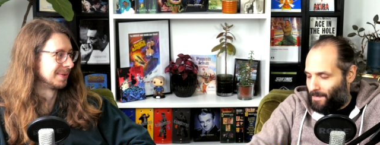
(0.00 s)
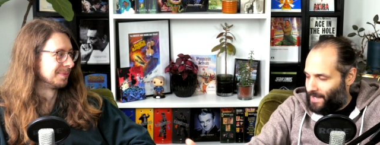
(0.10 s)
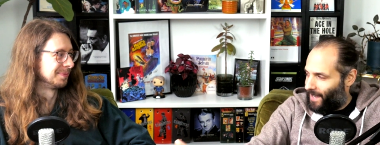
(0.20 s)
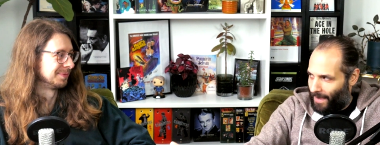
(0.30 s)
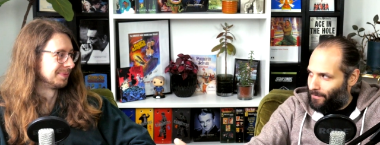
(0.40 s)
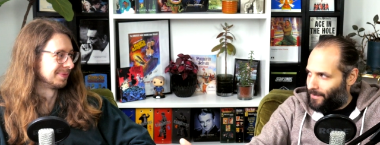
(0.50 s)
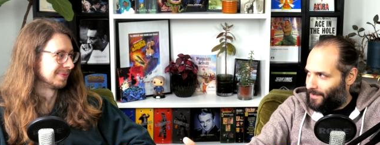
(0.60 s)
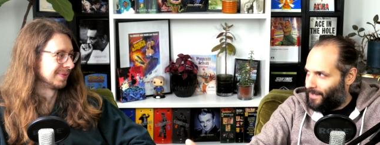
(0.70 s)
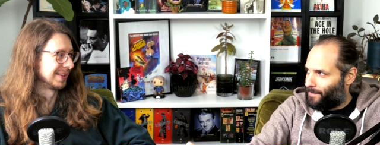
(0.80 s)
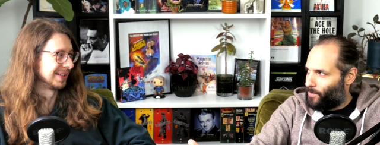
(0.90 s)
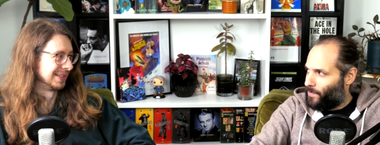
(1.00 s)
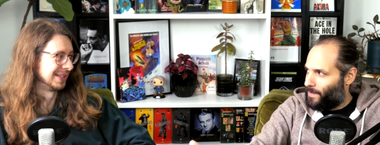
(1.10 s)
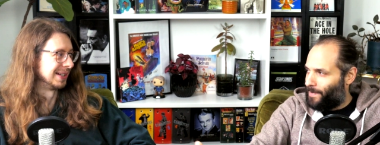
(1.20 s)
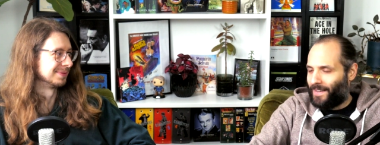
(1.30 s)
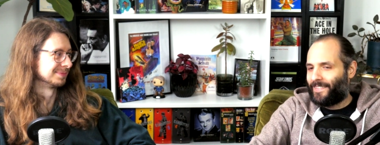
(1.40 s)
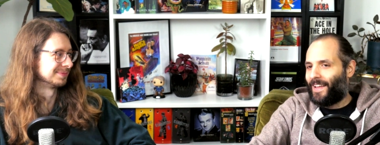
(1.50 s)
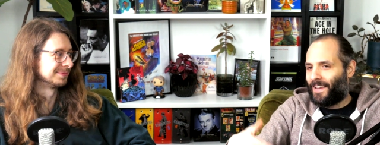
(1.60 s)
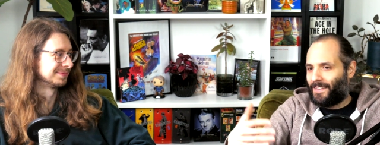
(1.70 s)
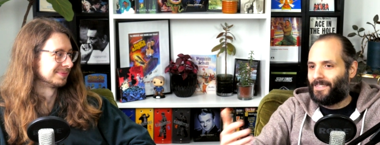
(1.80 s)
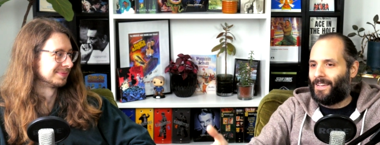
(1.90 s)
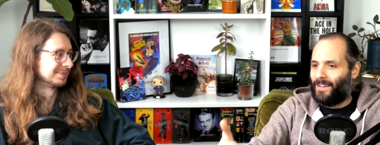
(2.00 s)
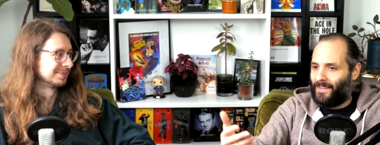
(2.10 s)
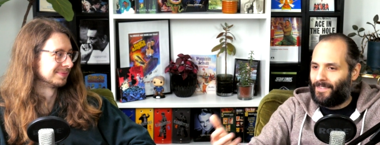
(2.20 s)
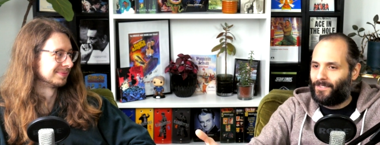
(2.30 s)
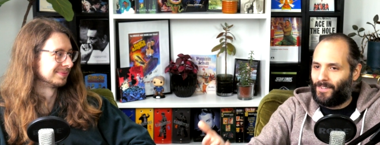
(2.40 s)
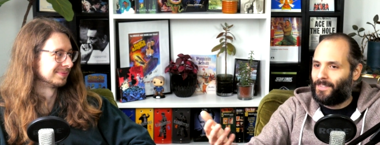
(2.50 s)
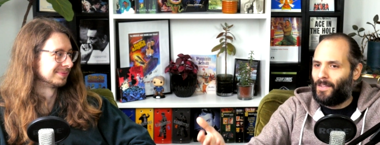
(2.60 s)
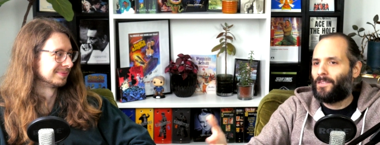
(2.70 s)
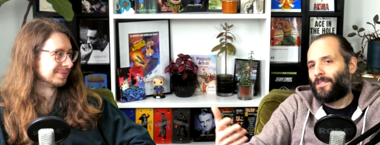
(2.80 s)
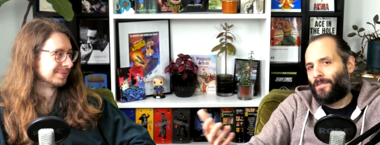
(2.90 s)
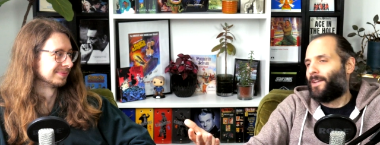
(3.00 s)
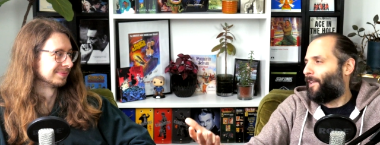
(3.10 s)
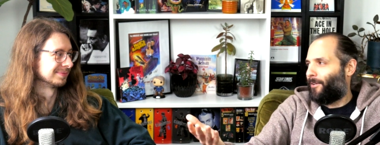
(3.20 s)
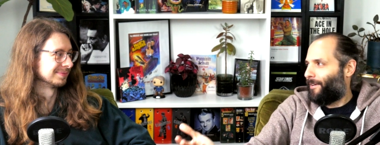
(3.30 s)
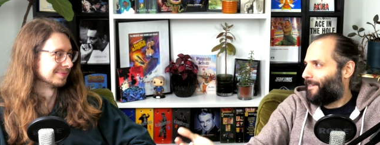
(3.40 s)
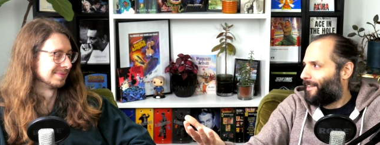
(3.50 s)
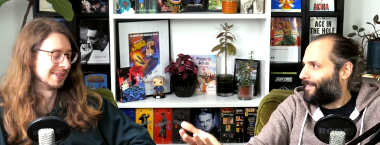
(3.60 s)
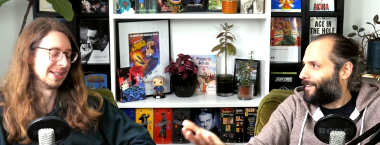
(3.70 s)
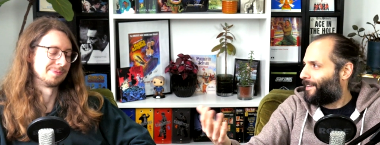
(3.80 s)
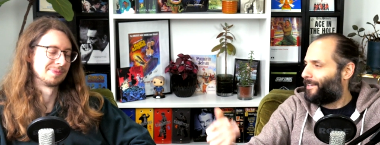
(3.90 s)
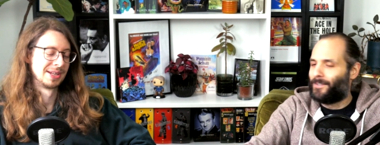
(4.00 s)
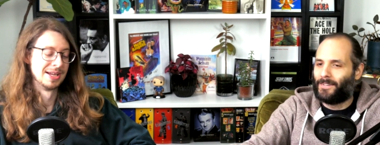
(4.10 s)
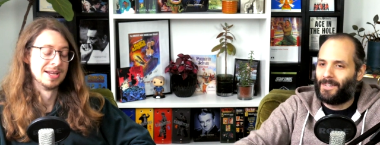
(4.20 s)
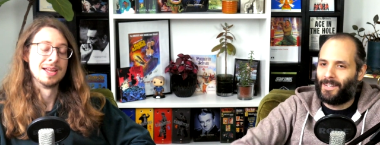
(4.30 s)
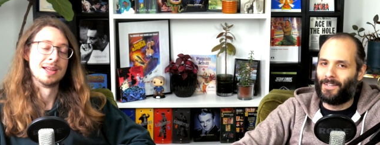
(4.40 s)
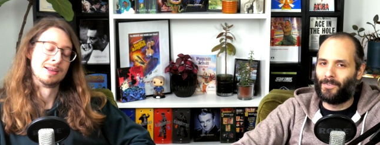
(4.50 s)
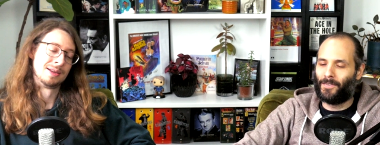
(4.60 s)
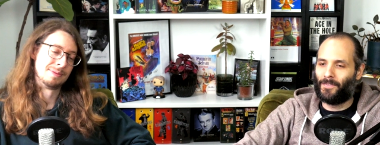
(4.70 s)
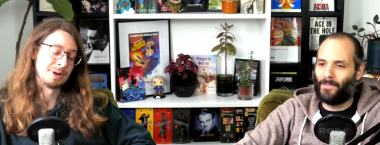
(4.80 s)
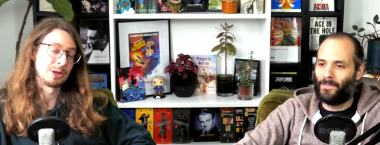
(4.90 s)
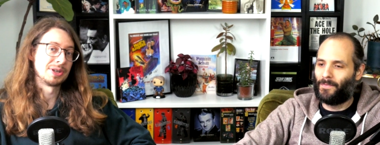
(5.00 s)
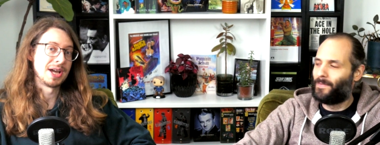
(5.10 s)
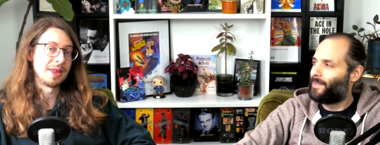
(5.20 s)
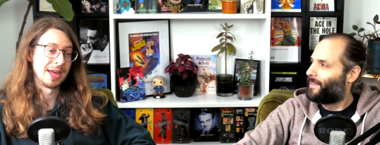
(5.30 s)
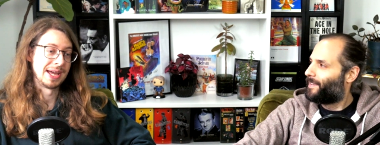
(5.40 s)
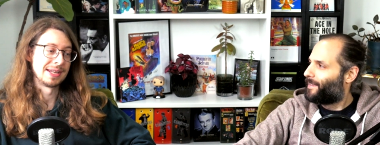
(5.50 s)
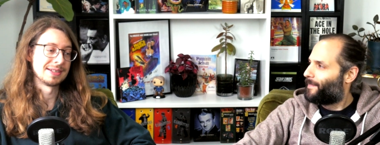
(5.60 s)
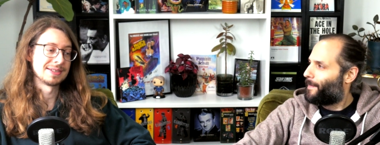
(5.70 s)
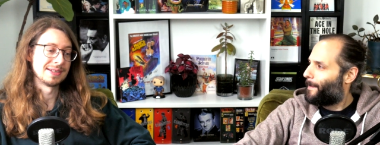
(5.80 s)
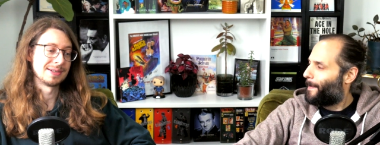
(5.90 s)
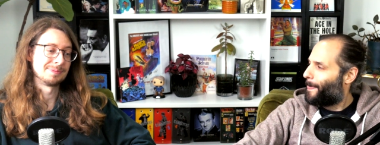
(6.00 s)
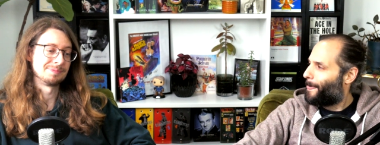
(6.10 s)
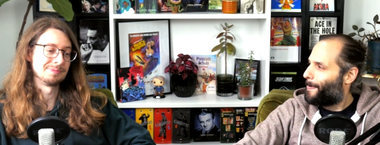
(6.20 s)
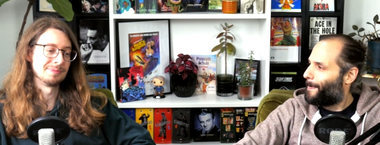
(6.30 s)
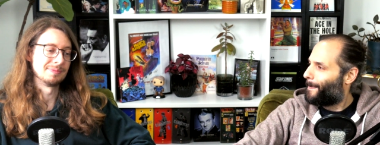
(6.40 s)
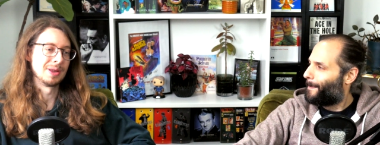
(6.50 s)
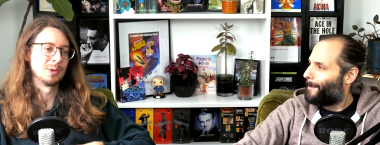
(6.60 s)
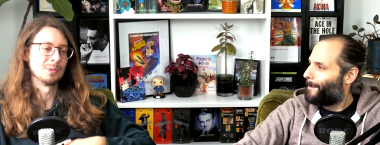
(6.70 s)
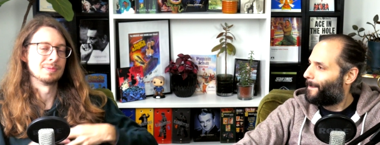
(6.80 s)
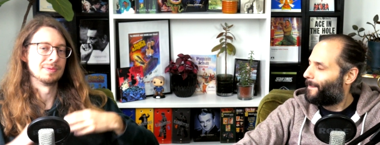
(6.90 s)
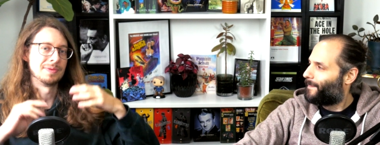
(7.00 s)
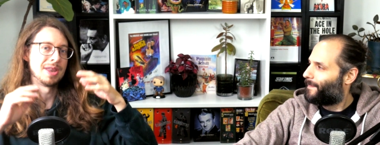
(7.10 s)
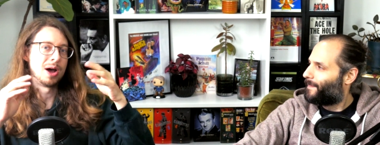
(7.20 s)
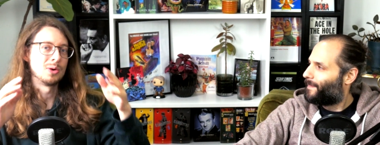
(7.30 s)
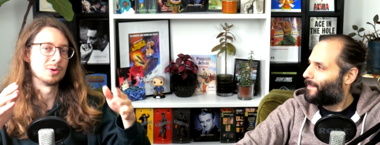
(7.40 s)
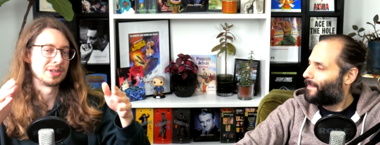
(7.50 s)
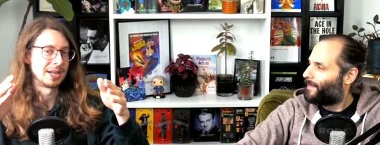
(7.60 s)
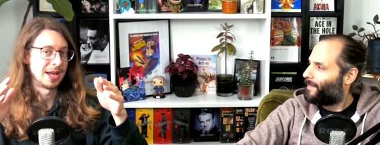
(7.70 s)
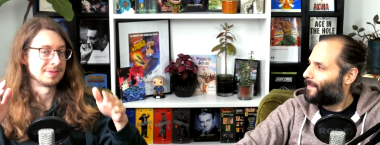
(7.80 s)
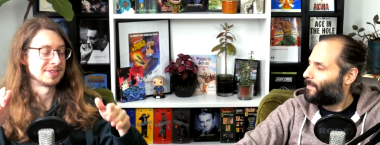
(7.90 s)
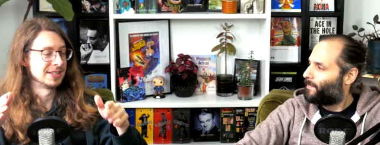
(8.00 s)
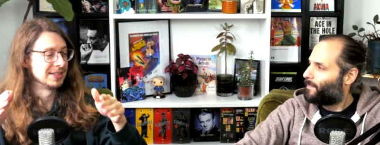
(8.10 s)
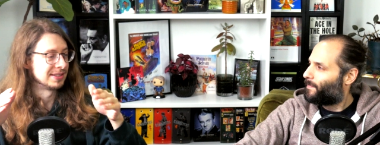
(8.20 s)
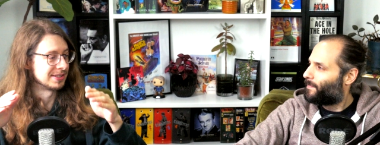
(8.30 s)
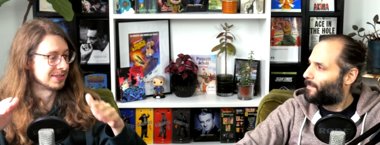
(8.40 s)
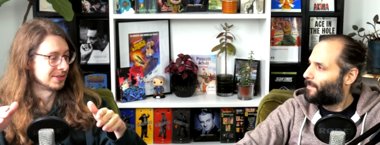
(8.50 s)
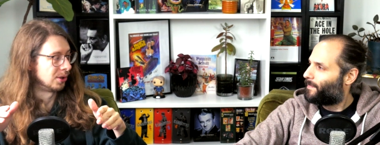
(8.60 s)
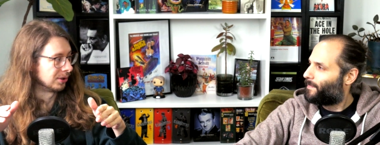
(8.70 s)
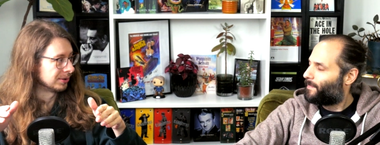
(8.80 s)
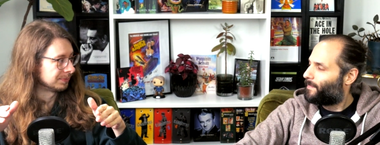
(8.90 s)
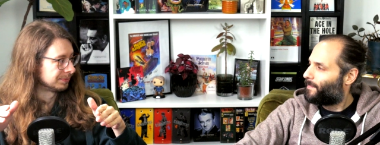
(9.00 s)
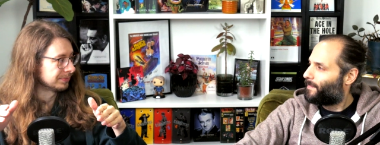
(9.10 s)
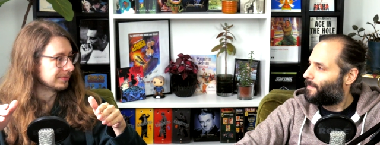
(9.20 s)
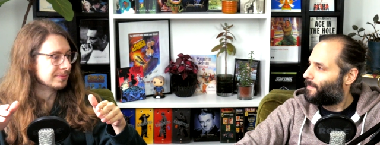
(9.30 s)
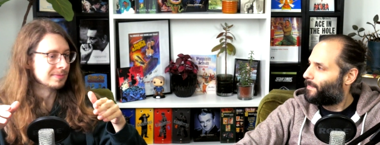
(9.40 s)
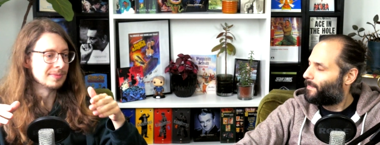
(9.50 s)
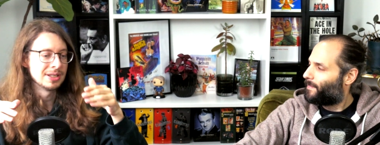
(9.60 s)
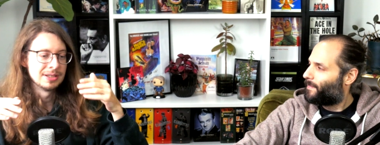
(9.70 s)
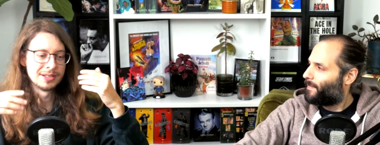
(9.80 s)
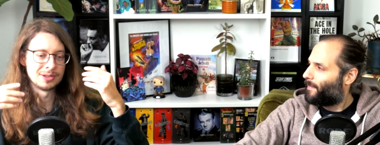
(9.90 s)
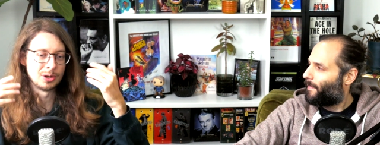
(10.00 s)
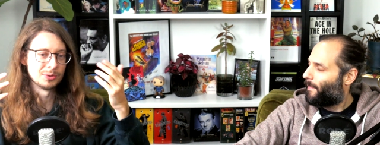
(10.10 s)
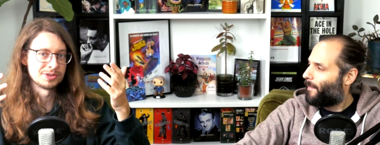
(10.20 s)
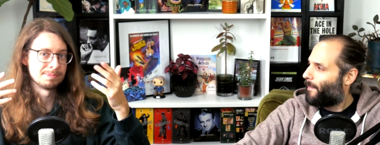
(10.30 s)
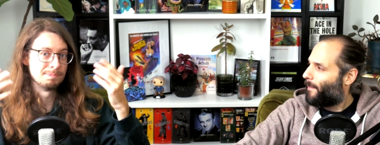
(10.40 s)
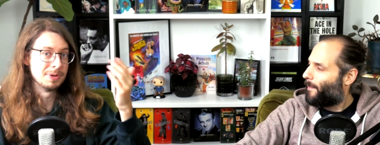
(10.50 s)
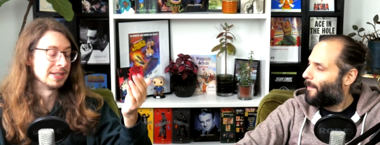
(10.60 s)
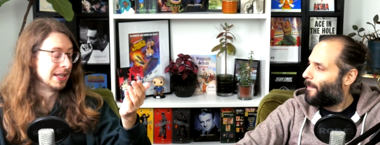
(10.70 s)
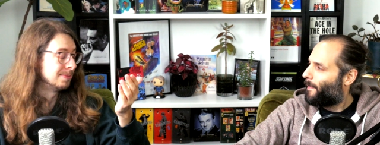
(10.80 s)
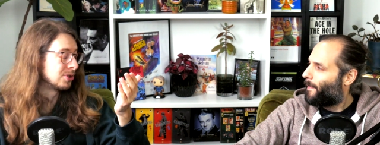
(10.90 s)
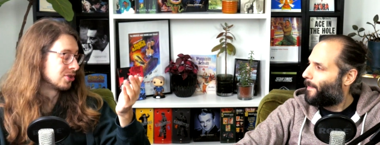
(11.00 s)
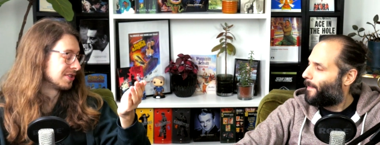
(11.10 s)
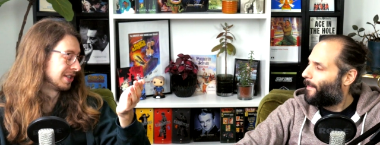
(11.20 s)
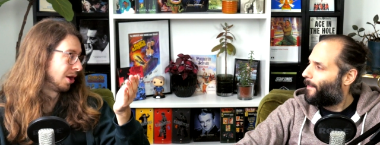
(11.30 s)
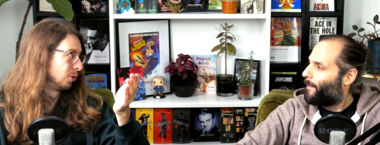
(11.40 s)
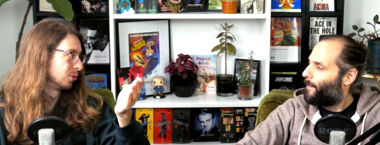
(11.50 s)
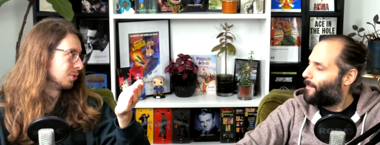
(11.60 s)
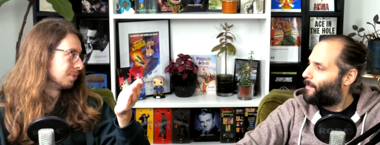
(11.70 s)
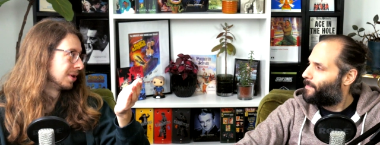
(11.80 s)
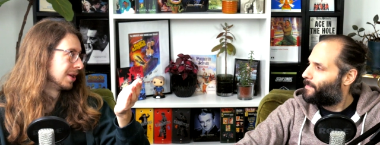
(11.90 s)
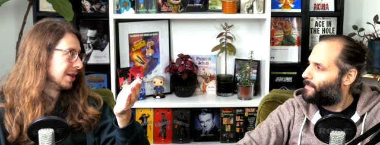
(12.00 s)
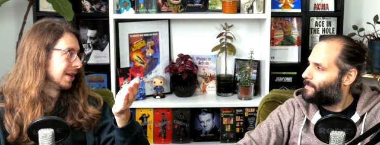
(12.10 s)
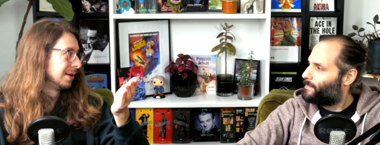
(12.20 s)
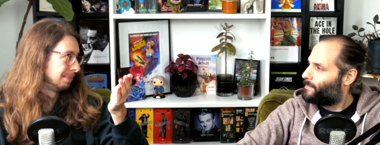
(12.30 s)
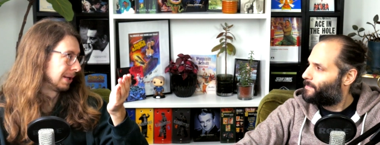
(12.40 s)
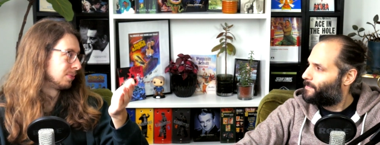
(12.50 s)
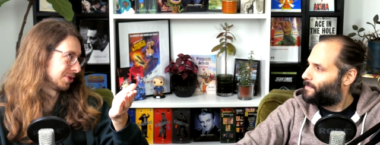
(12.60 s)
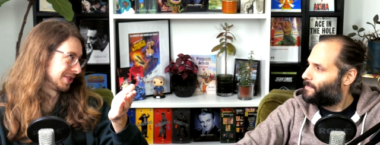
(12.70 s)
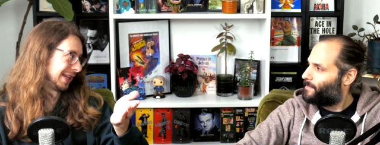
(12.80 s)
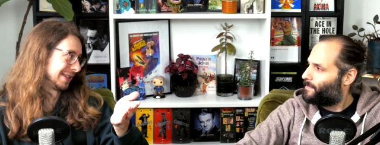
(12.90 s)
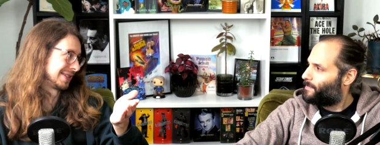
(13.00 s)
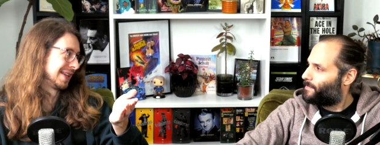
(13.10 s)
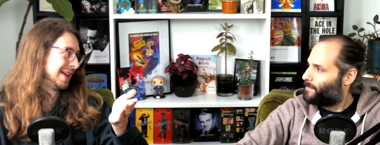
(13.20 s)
Speaker 1: I mean, I haven't seen the movie,
Speaker 2: yeah. but it's like, yeah, it's just it's a filler. It's yeah. a clear, clear. But on the other hand, um, now that I have seen the song, those big images in her room make more sense,